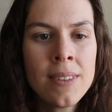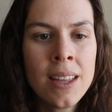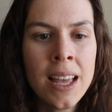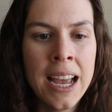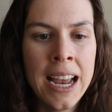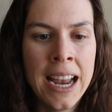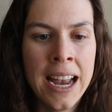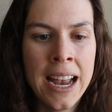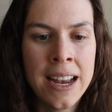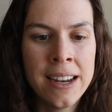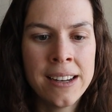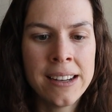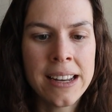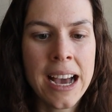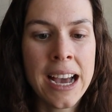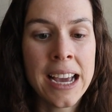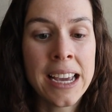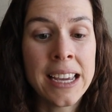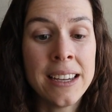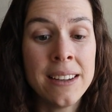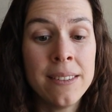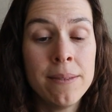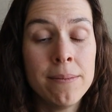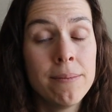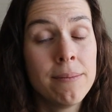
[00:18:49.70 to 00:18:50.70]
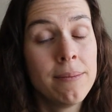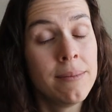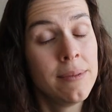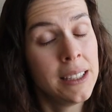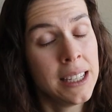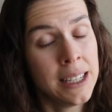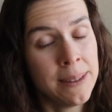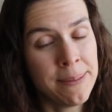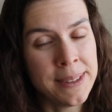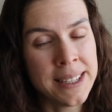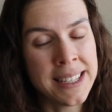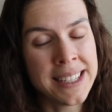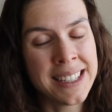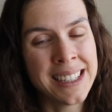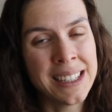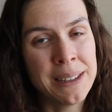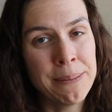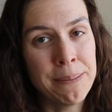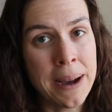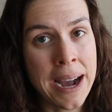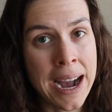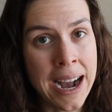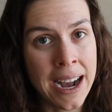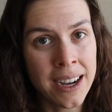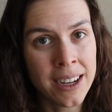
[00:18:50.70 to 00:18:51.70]
and I keep these in a
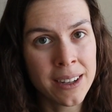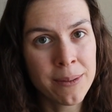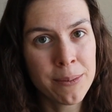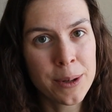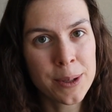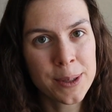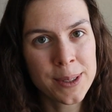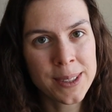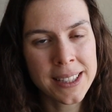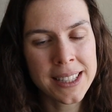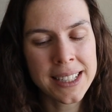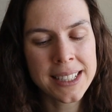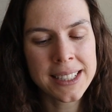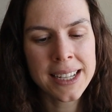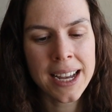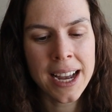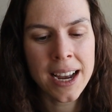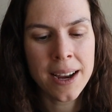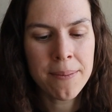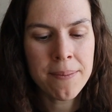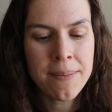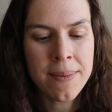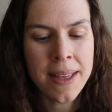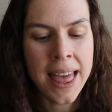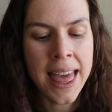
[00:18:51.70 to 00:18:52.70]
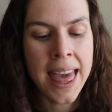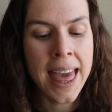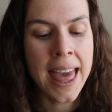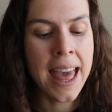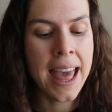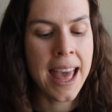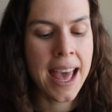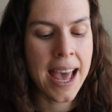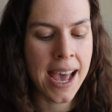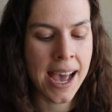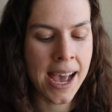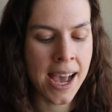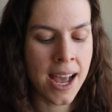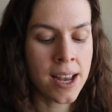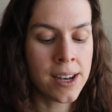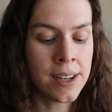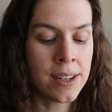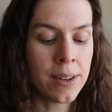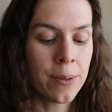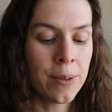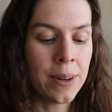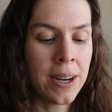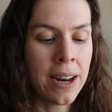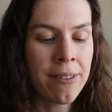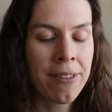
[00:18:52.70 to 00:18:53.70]
bag most of the time.
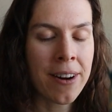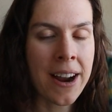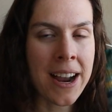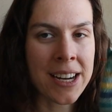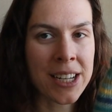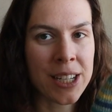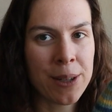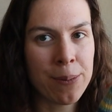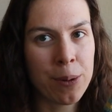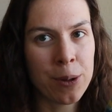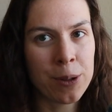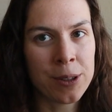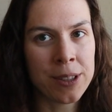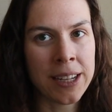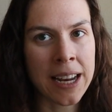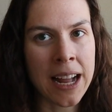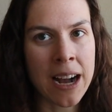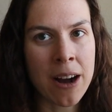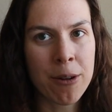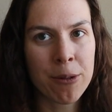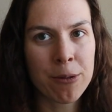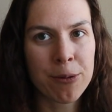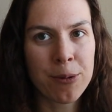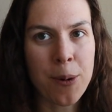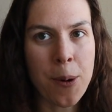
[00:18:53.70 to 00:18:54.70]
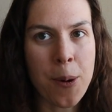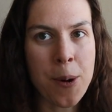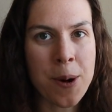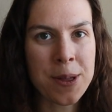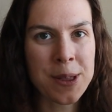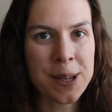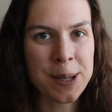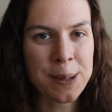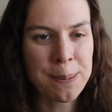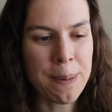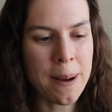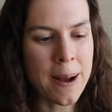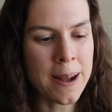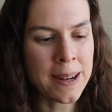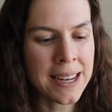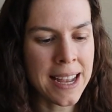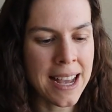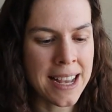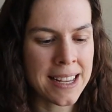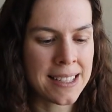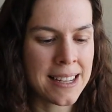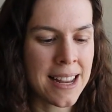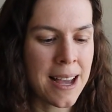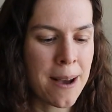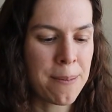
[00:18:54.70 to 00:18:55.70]
And whenever I actually pulled it out for this
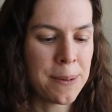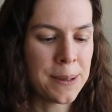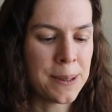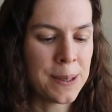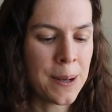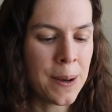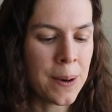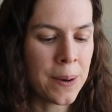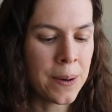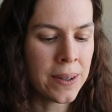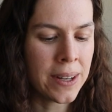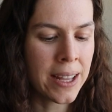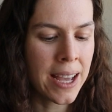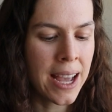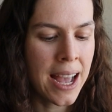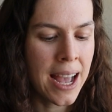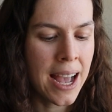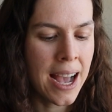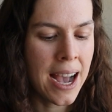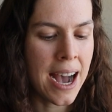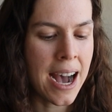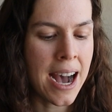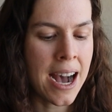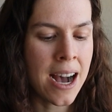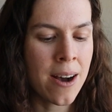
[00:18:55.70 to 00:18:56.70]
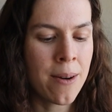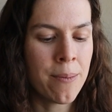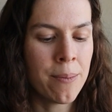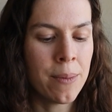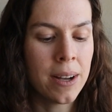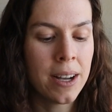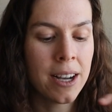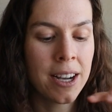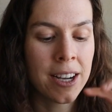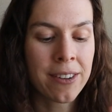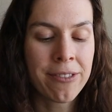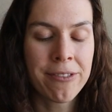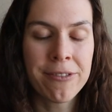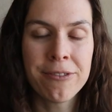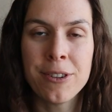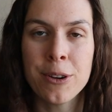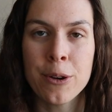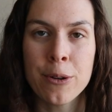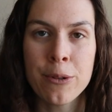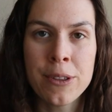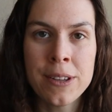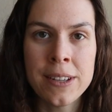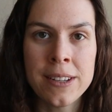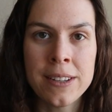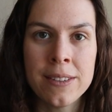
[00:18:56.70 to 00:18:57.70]
podcast episode, um, a
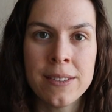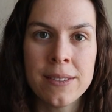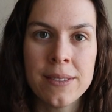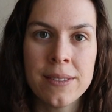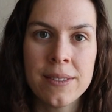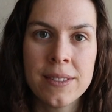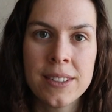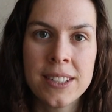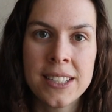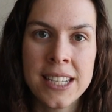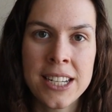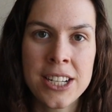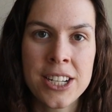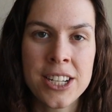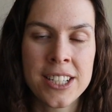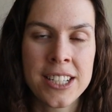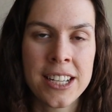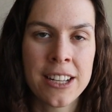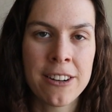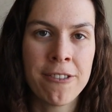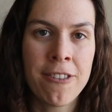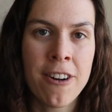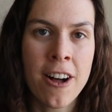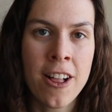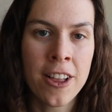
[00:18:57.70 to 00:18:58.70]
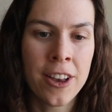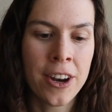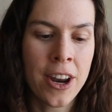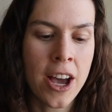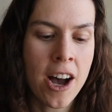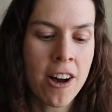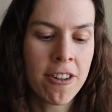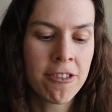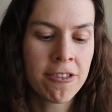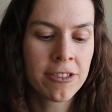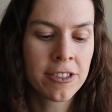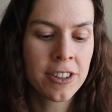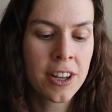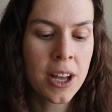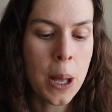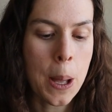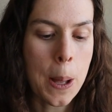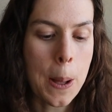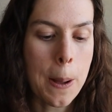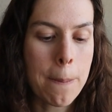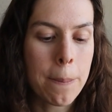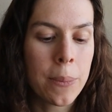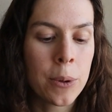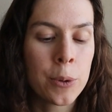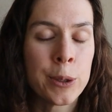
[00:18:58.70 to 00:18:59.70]
few of the stitches had fallen off.
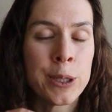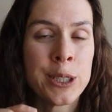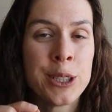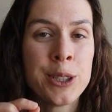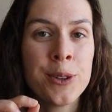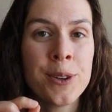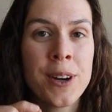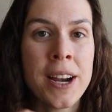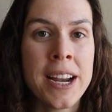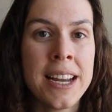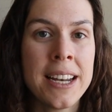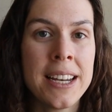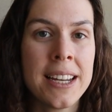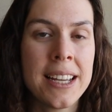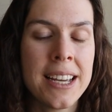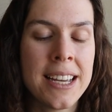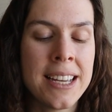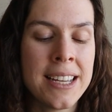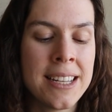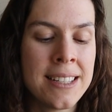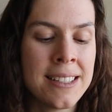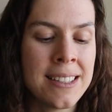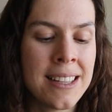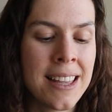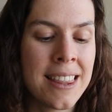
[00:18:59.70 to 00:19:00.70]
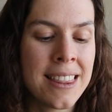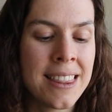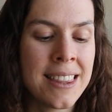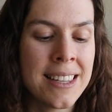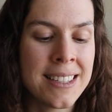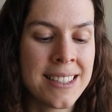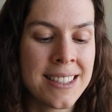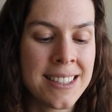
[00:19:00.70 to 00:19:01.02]
But what's great is the